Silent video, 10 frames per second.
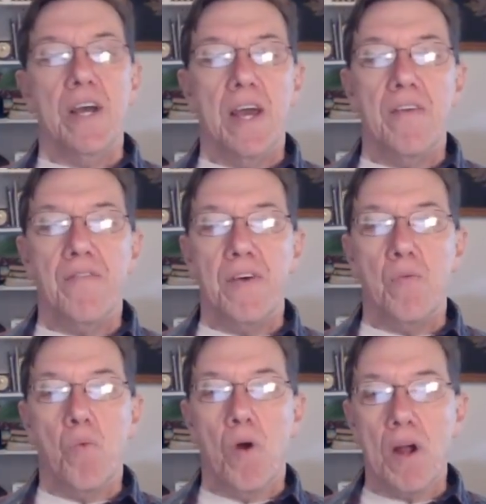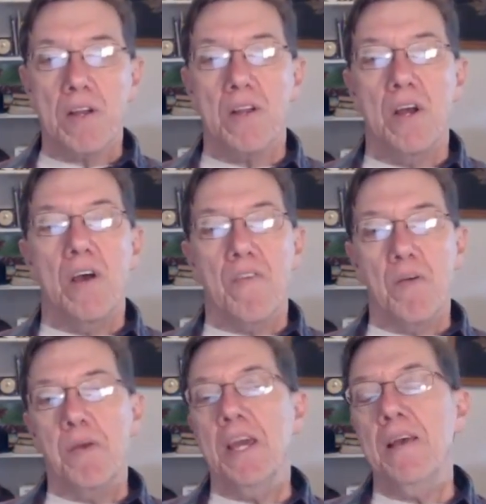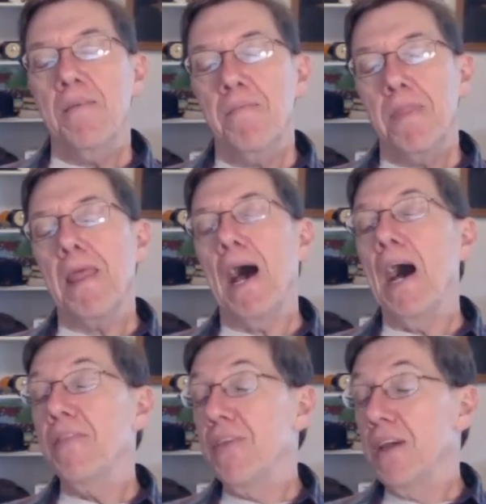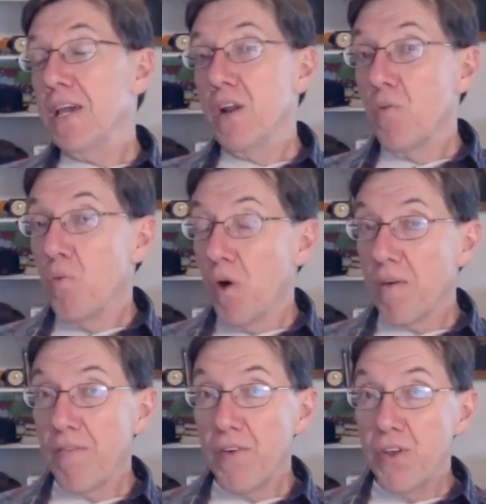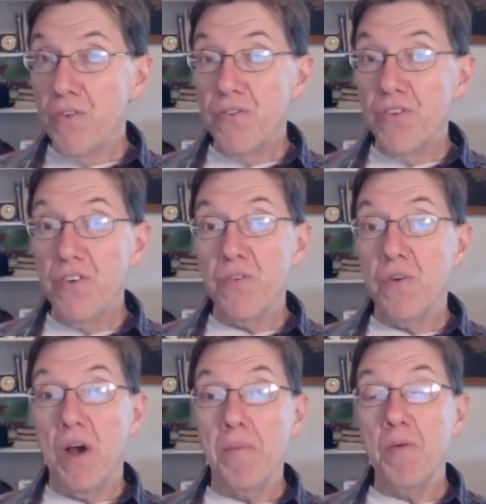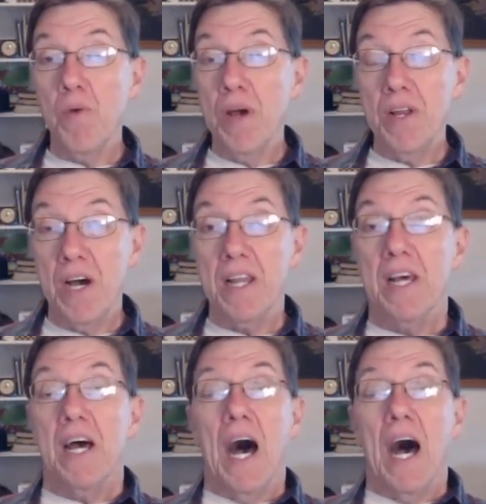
If it worked for me, I think it'll work for you too. I mean, why not?